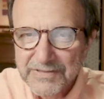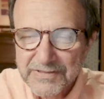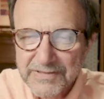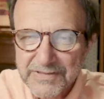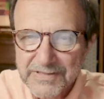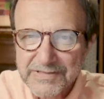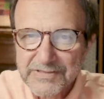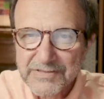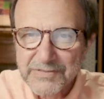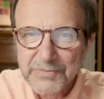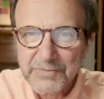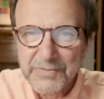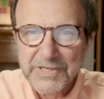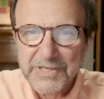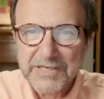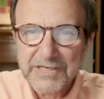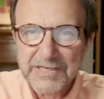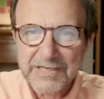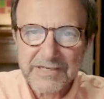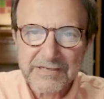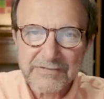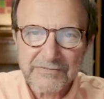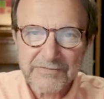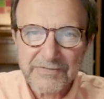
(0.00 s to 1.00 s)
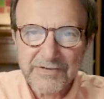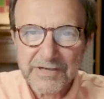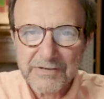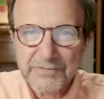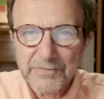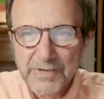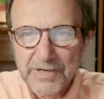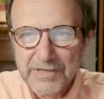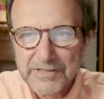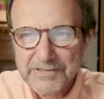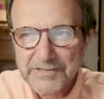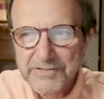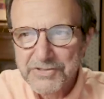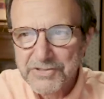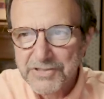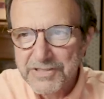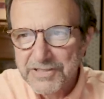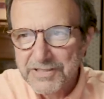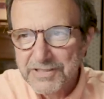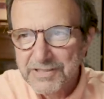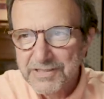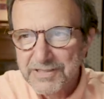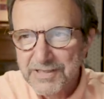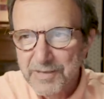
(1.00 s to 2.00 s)
This Week in
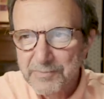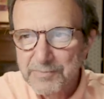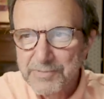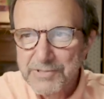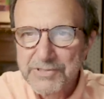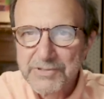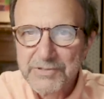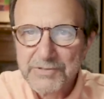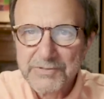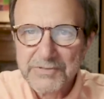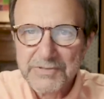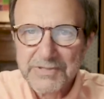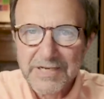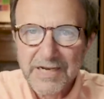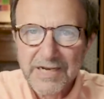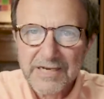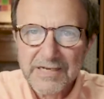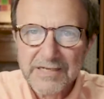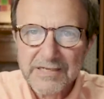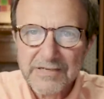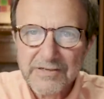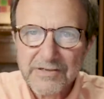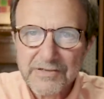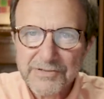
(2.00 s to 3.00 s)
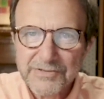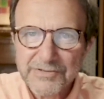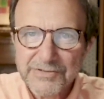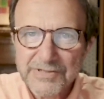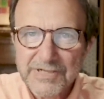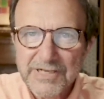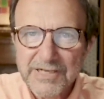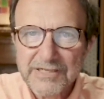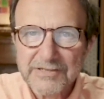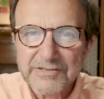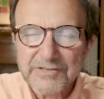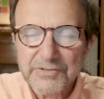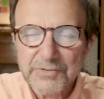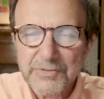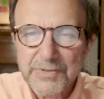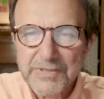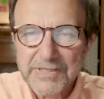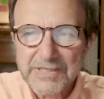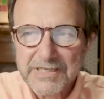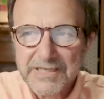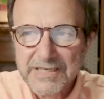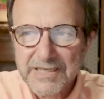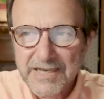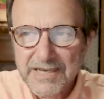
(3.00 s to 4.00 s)
Virology, episode
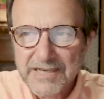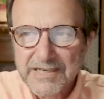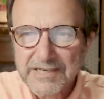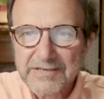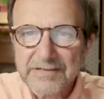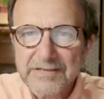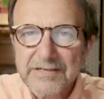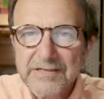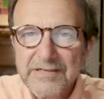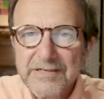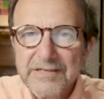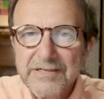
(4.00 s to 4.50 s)
928,